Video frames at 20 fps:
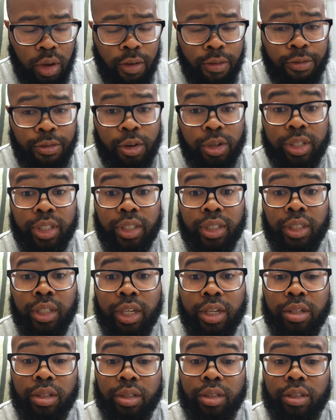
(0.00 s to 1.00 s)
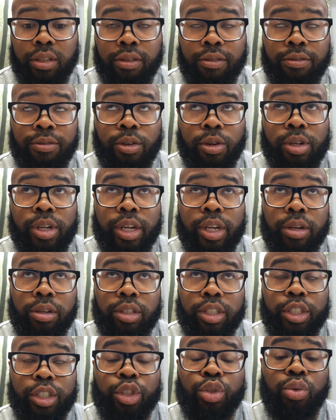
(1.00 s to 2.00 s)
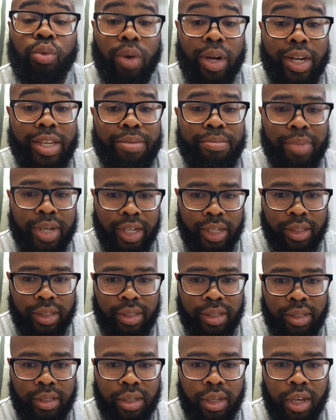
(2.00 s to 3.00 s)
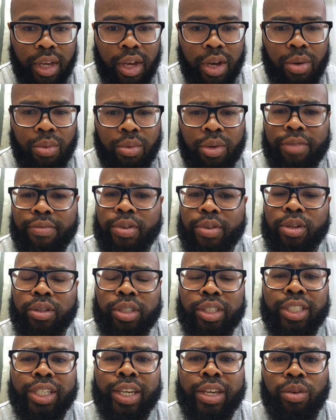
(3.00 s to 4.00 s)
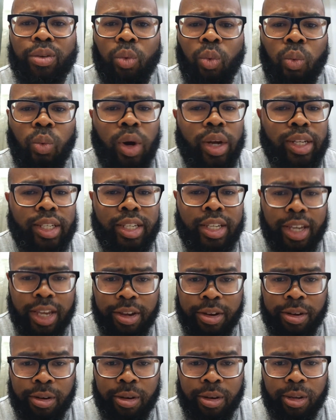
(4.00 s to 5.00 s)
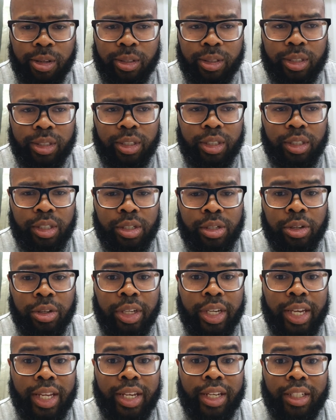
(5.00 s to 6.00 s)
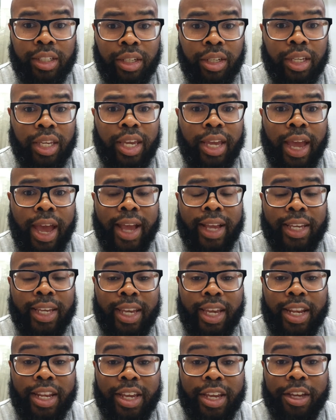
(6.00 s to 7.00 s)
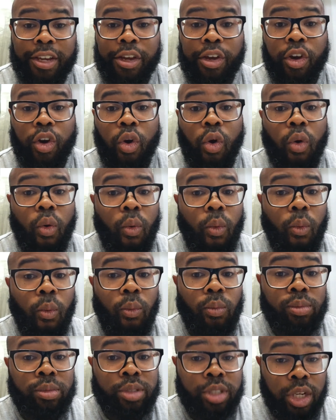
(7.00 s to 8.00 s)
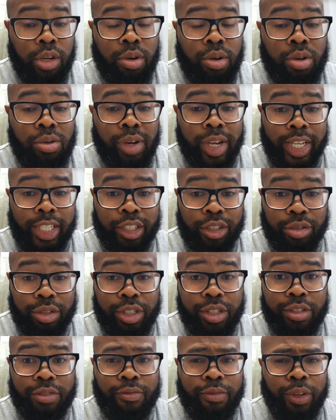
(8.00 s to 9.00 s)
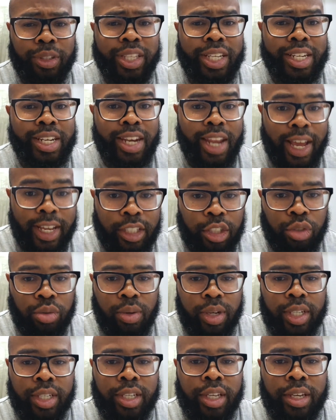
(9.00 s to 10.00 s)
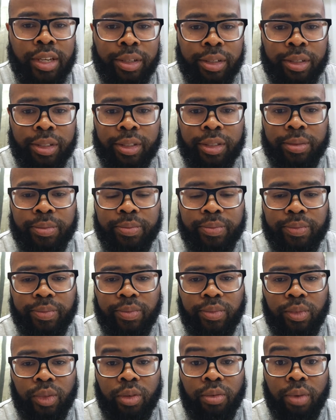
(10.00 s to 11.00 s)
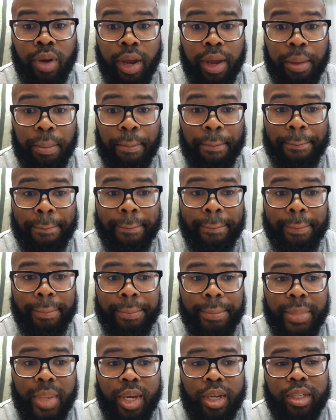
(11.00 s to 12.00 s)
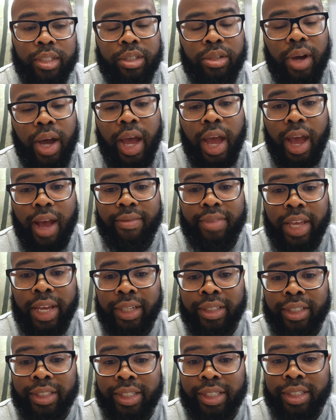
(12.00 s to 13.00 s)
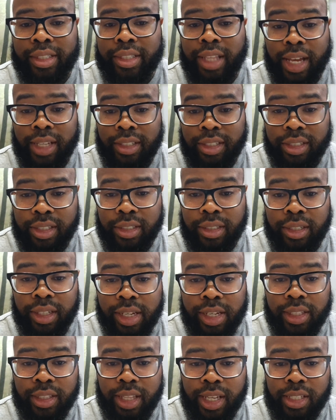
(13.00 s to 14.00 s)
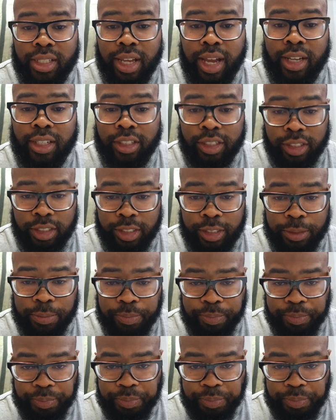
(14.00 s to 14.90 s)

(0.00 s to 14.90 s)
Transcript: for nearly 20 months. What if you only get one a year? You're looking at getting zero interest for the next 20 years, right? So I have that list. That's the link that's actually